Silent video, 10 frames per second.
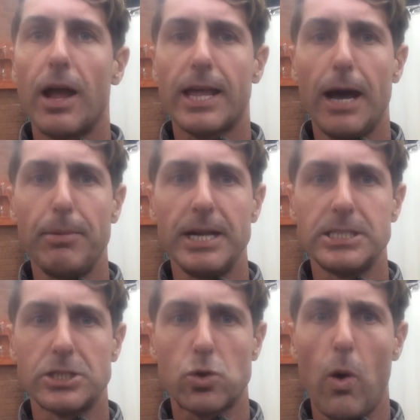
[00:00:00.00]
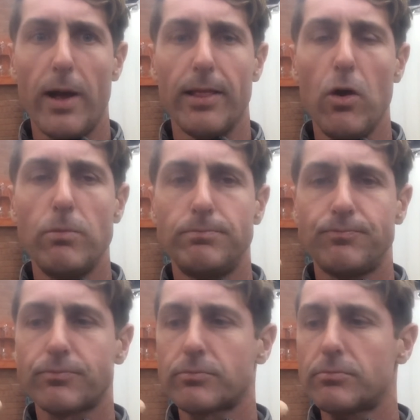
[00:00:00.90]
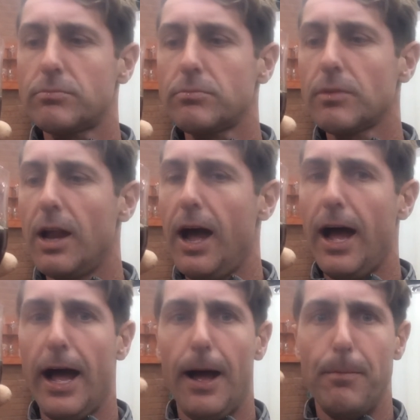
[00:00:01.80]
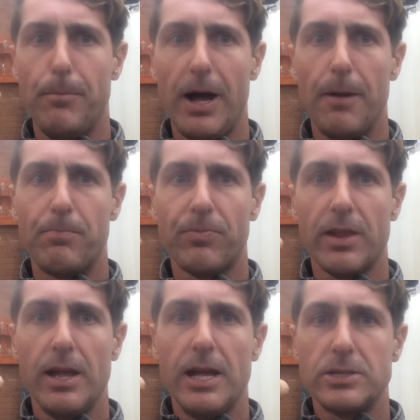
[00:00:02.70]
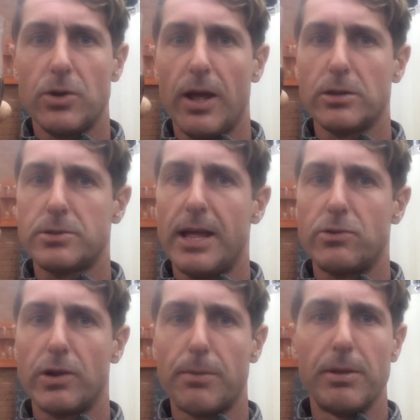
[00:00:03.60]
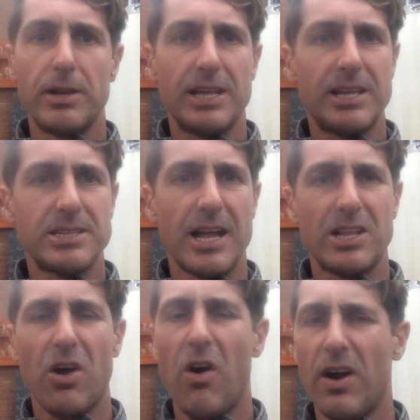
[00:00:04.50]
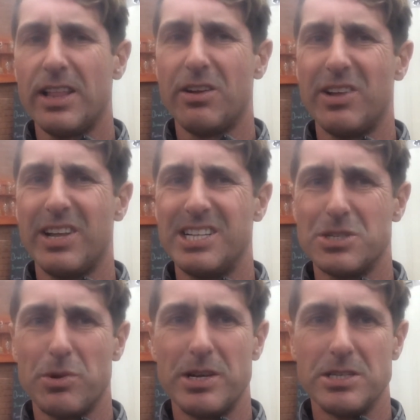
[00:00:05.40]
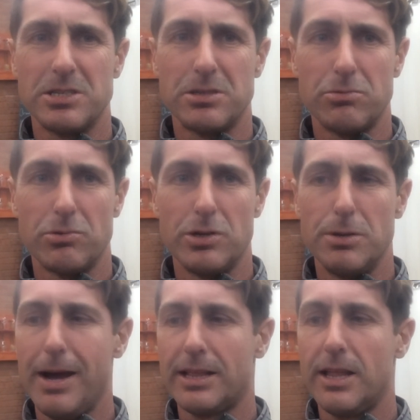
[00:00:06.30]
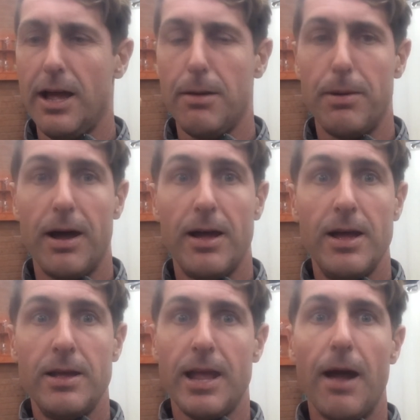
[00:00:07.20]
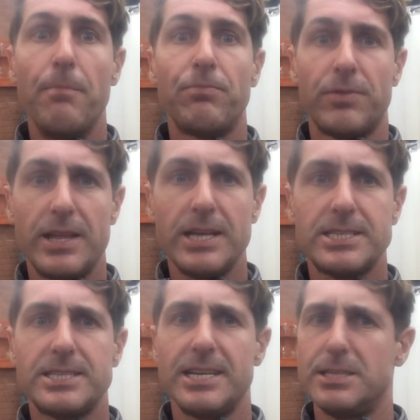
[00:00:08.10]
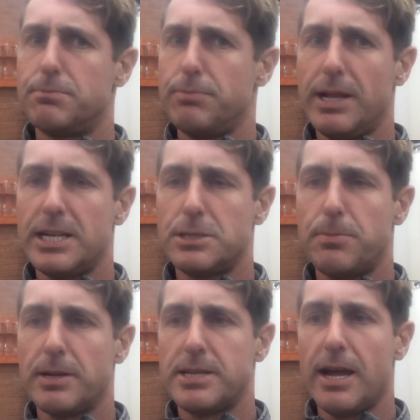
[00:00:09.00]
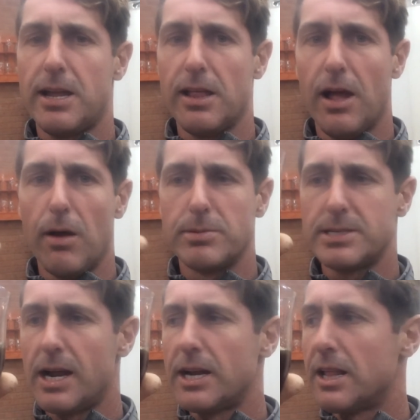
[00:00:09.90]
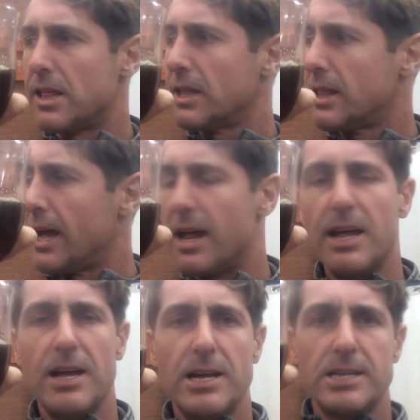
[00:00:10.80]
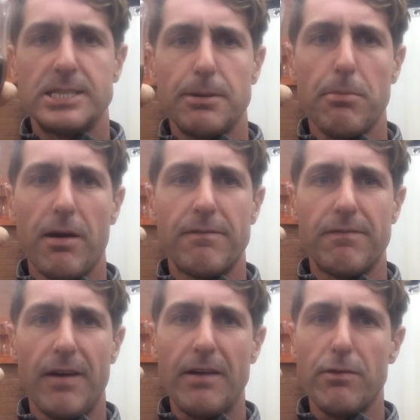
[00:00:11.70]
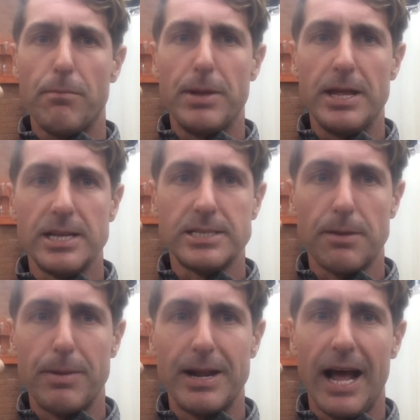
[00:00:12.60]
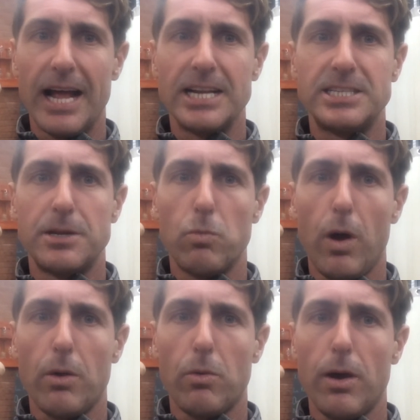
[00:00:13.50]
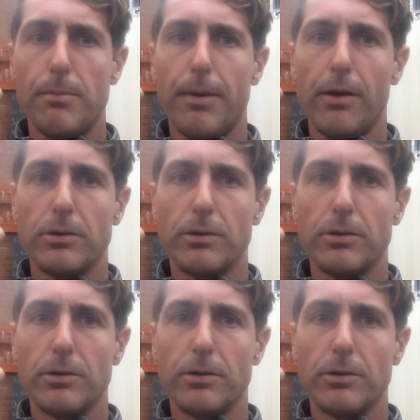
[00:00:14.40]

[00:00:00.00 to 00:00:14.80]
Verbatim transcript: Carbonation is quite low, uh, but sort of helps oh, that drinkability, gives that tiny little hint of sweetness through the back there. But yeah, this is bloody spectacular. I'm starting to think that some of my favourite beers have been aged in white wine